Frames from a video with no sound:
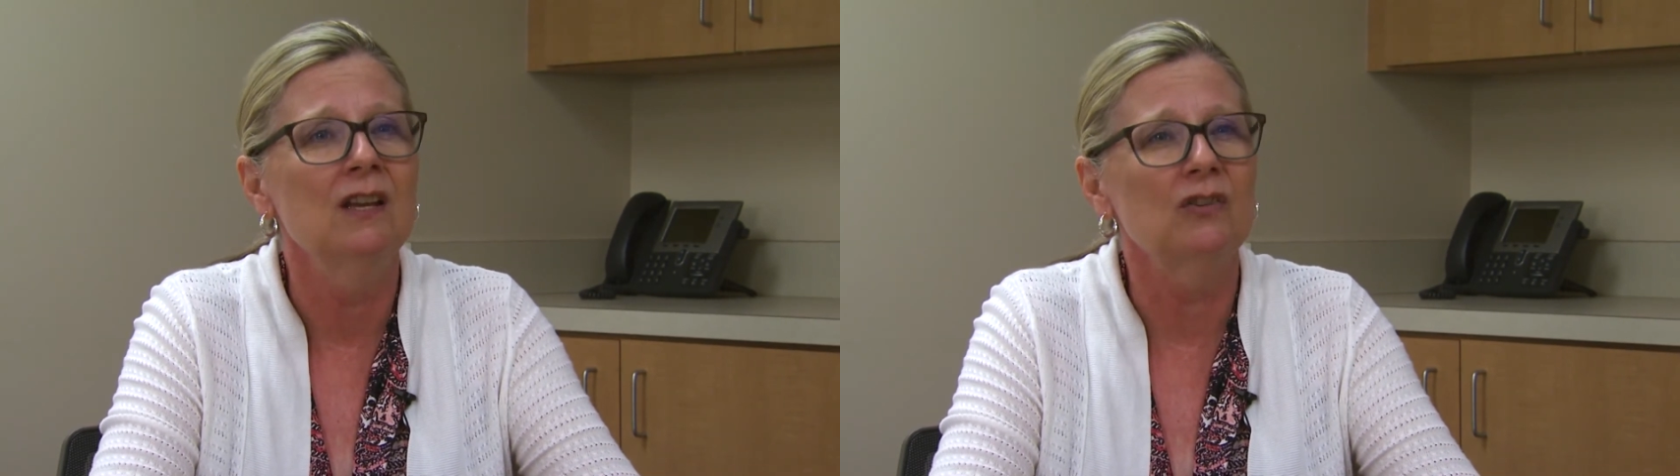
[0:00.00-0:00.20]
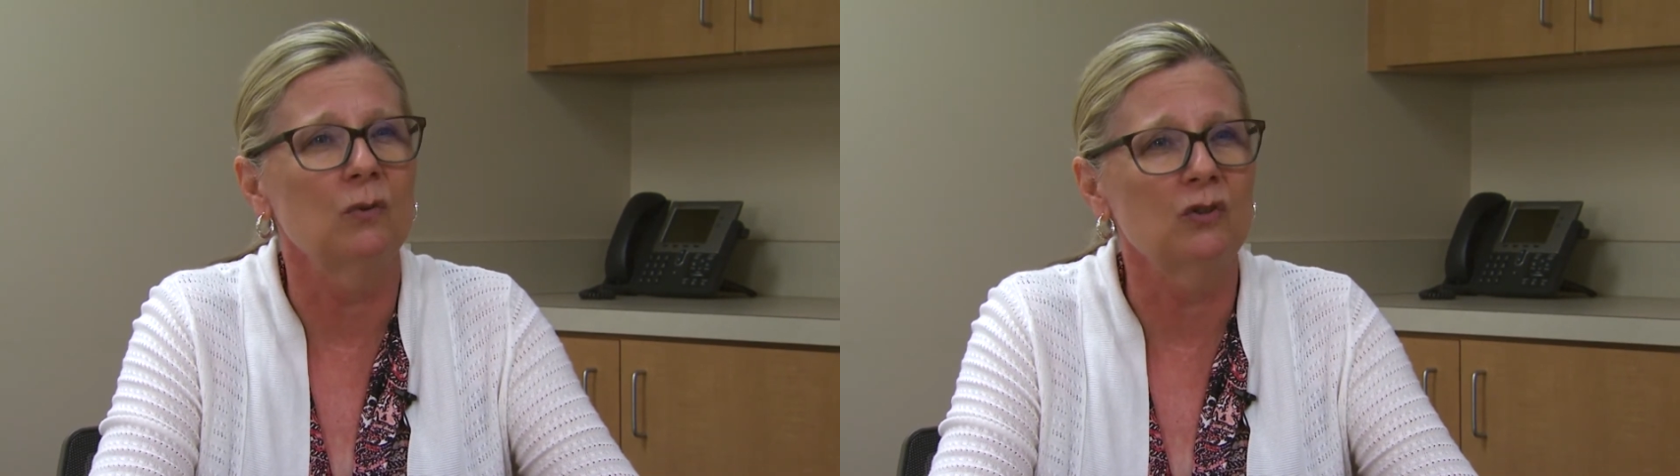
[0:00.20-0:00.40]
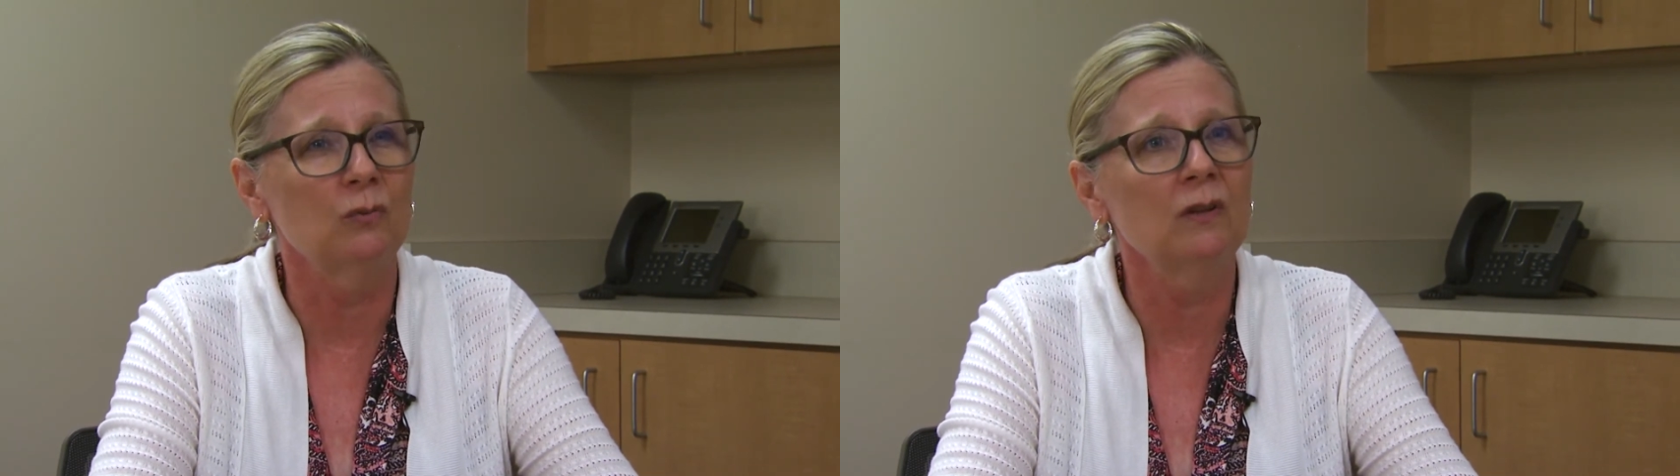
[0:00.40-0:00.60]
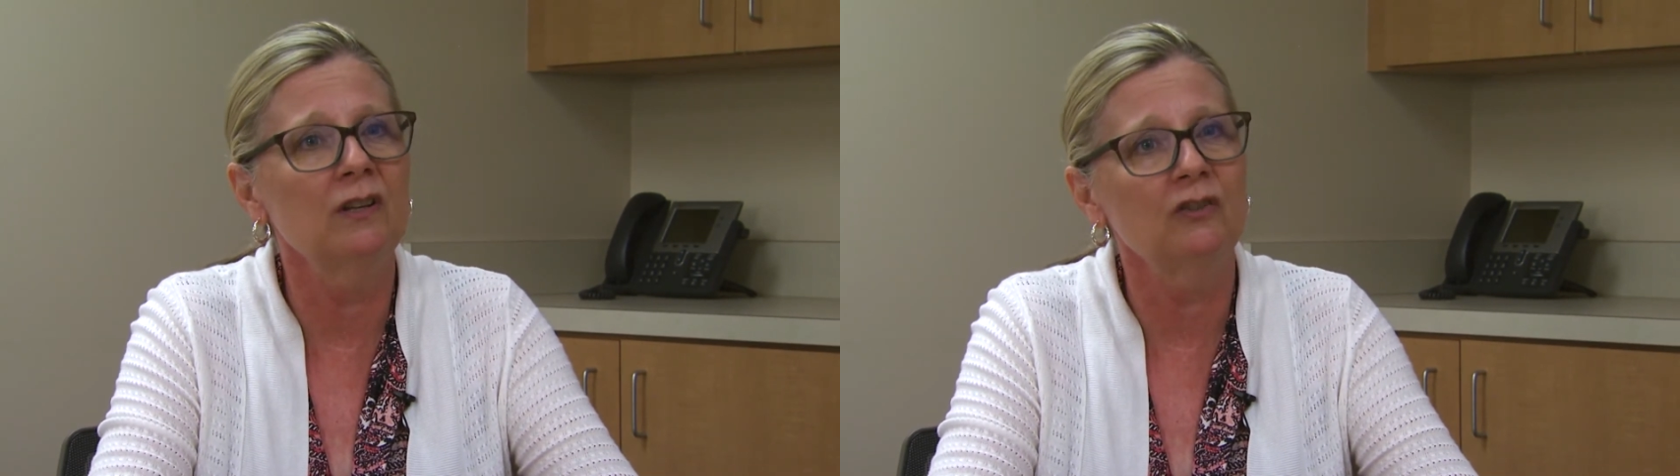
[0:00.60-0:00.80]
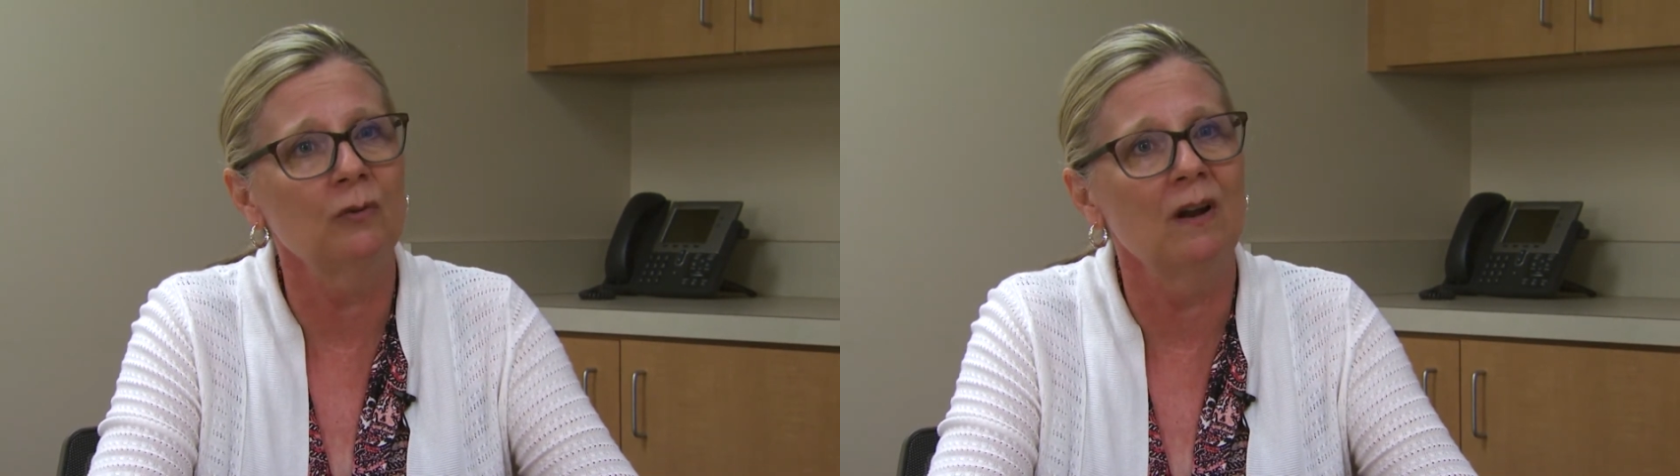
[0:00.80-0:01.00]
So it's
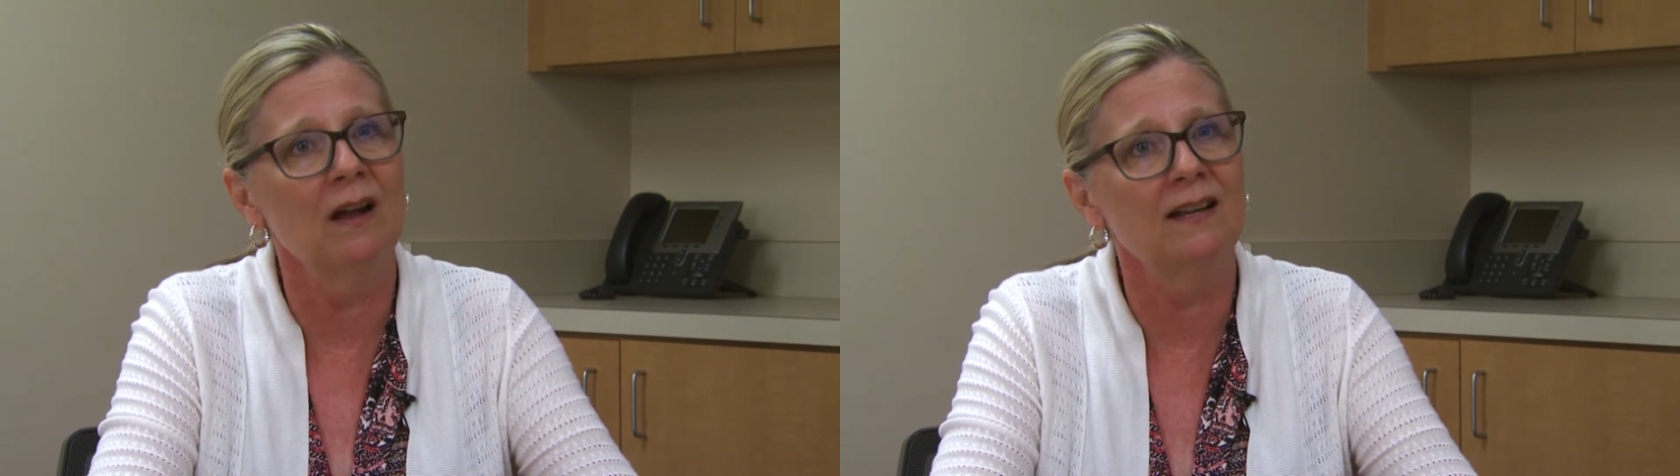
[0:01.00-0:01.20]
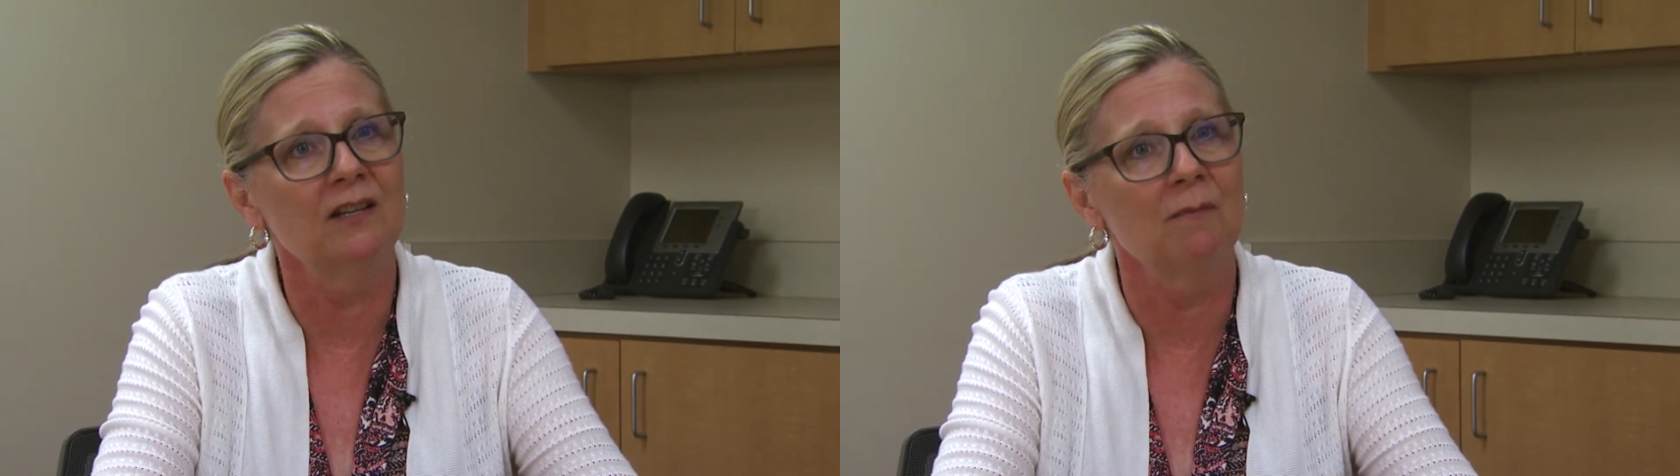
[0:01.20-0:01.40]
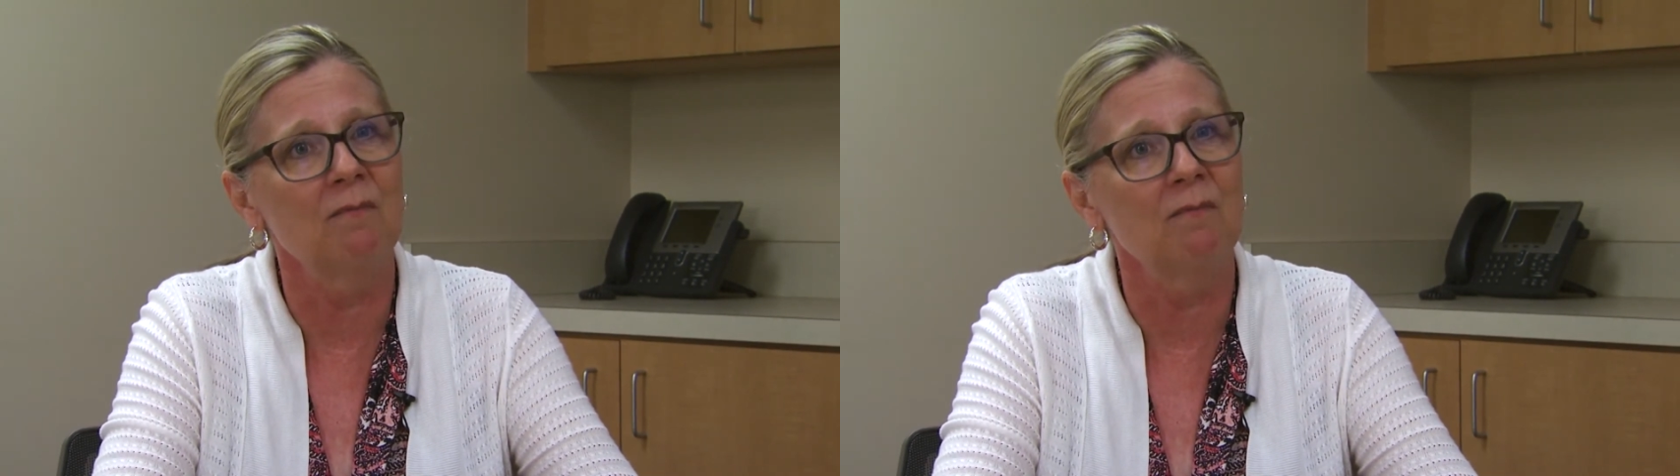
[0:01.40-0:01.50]
really trying to